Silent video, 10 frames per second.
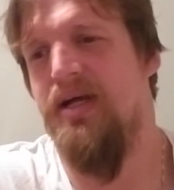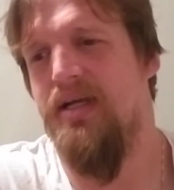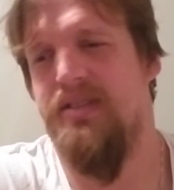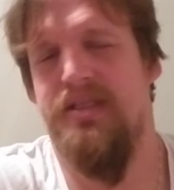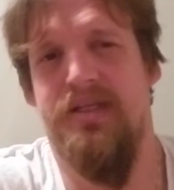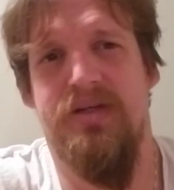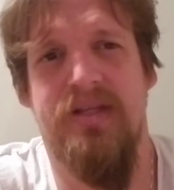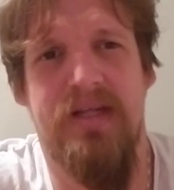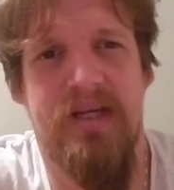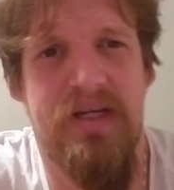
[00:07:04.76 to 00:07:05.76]
I'll see you in
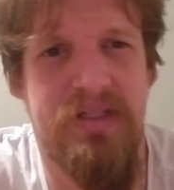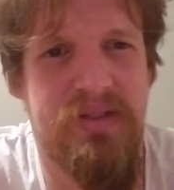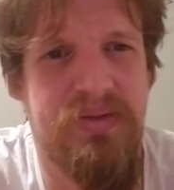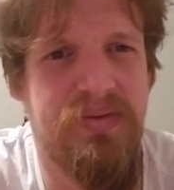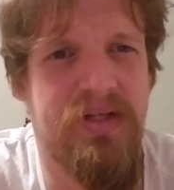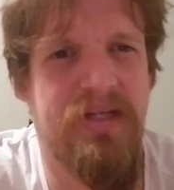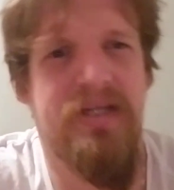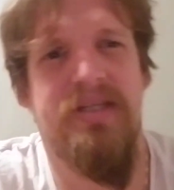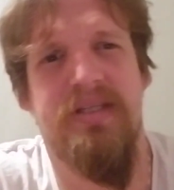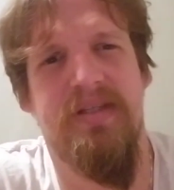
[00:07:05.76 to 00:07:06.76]
the next one.
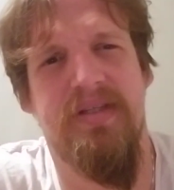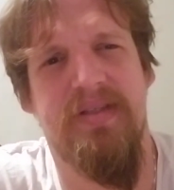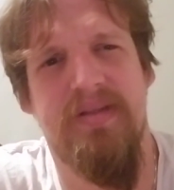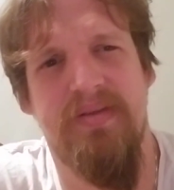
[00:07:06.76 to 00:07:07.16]
Cheers.